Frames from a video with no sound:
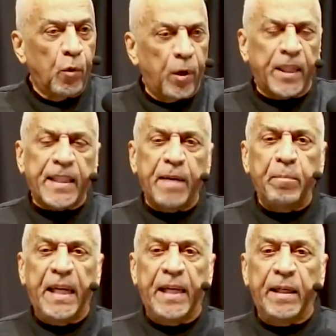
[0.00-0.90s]
What does
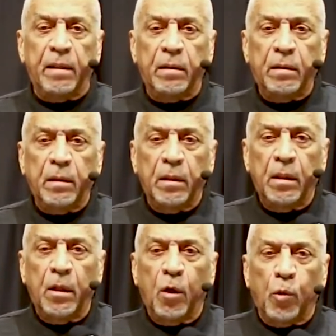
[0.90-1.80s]
that mean?
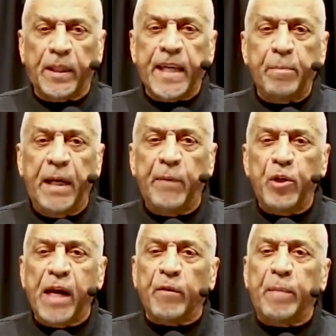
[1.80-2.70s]
What does that mean
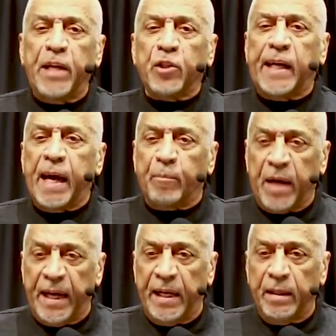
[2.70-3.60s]
when you have a major
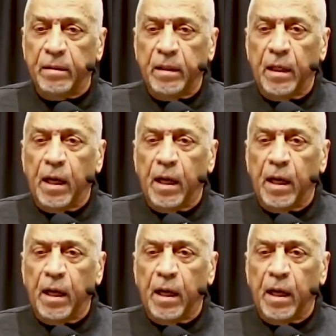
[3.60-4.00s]
campaign,